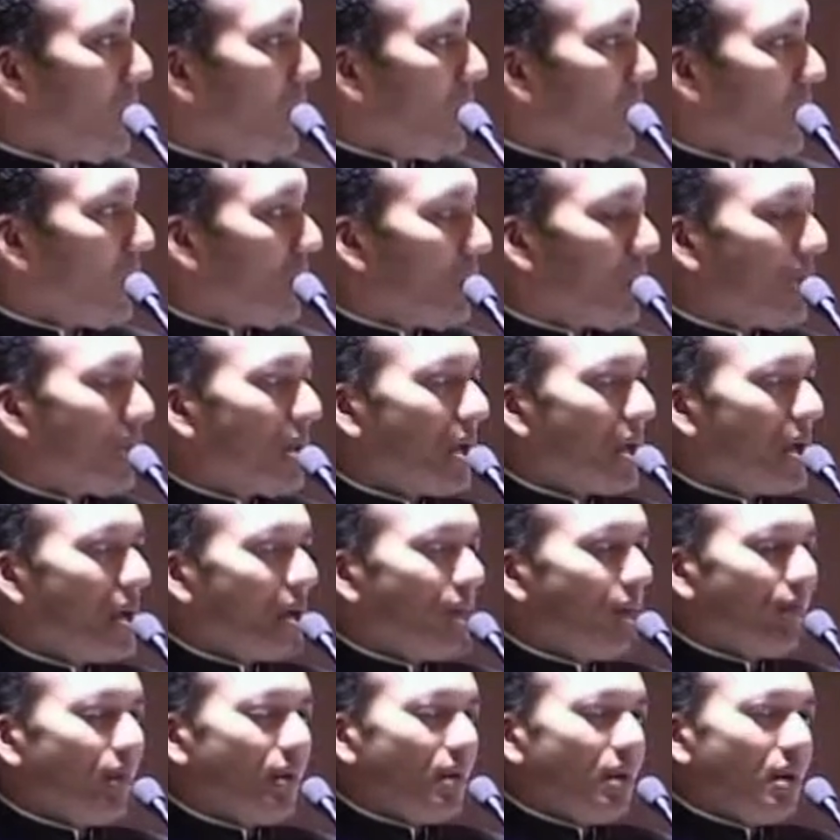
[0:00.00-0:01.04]
on our
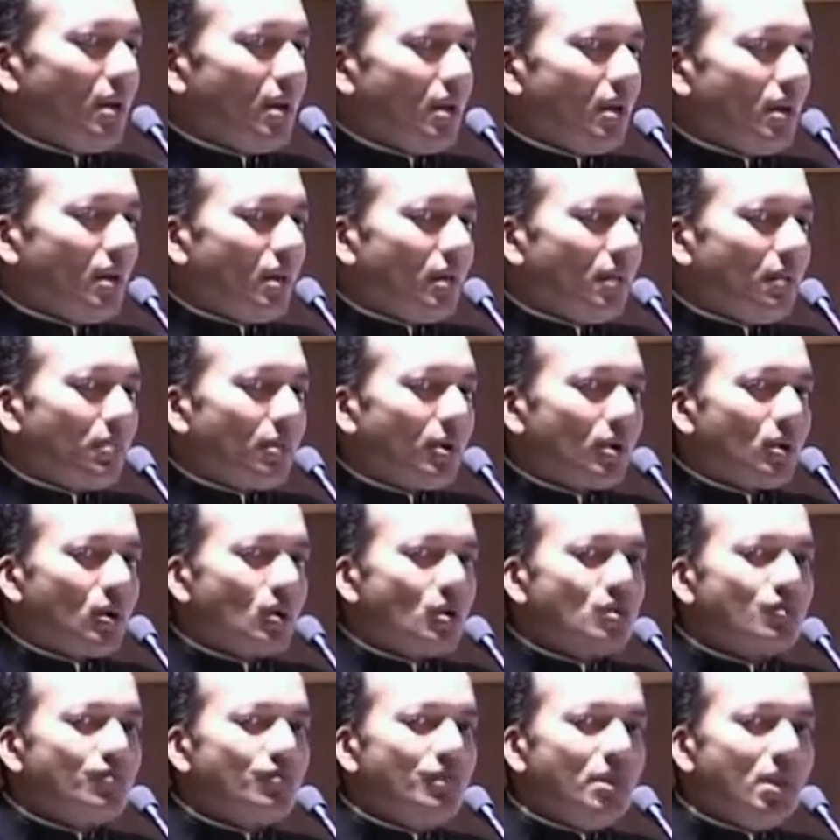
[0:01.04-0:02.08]
behalf uh,
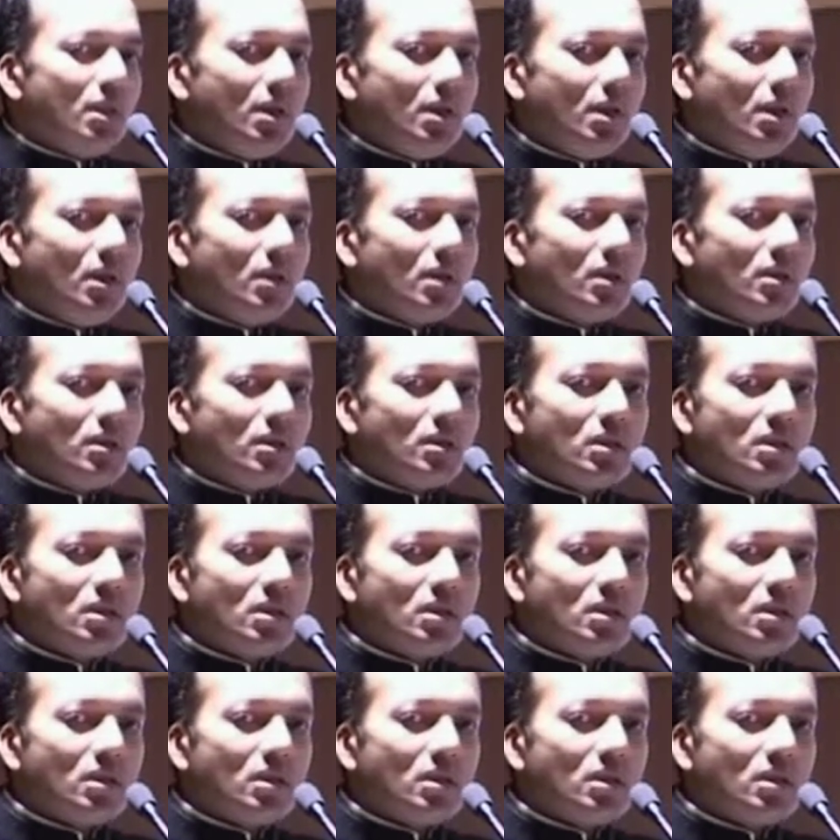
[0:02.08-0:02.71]
because we,